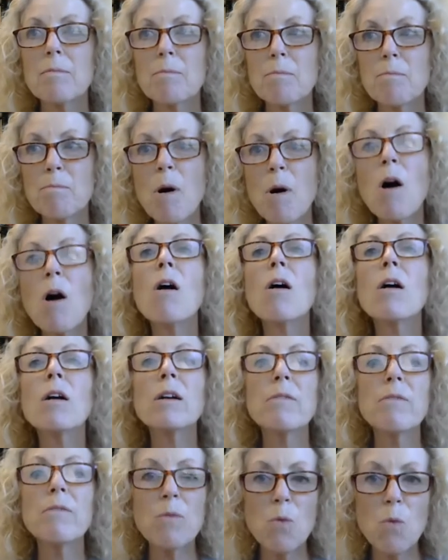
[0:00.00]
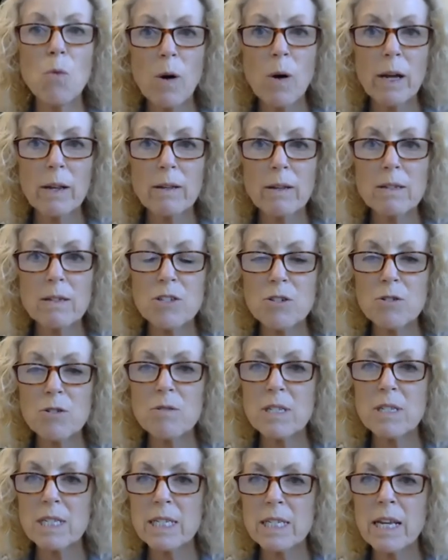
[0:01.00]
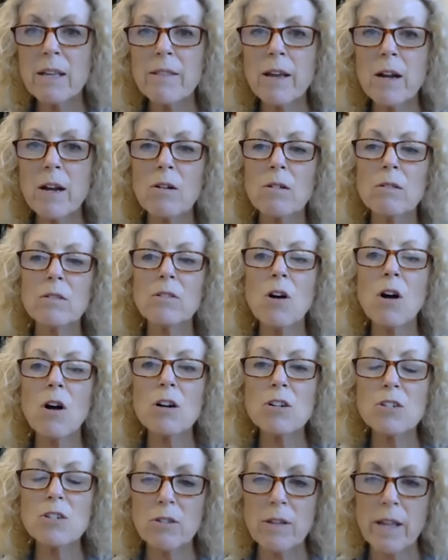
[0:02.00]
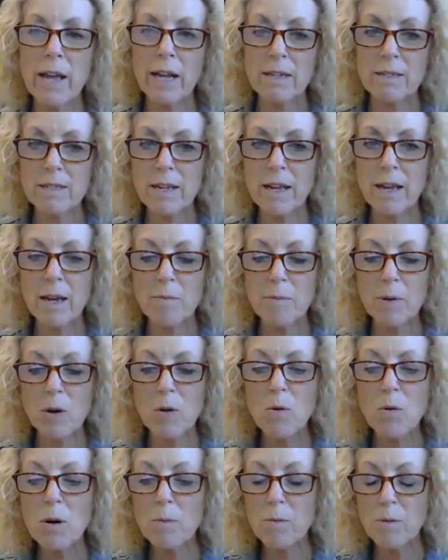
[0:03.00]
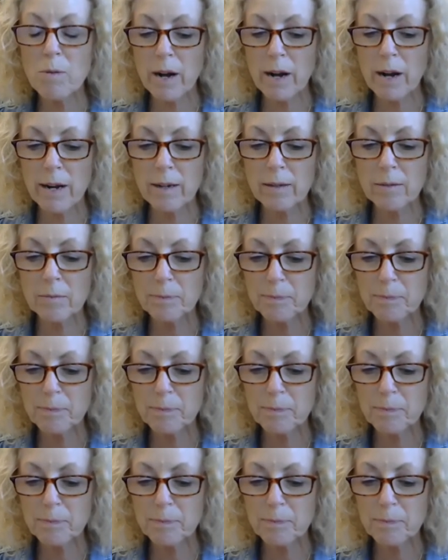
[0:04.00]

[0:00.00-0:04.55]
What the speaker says: part of what students see their larger landscape incorporating,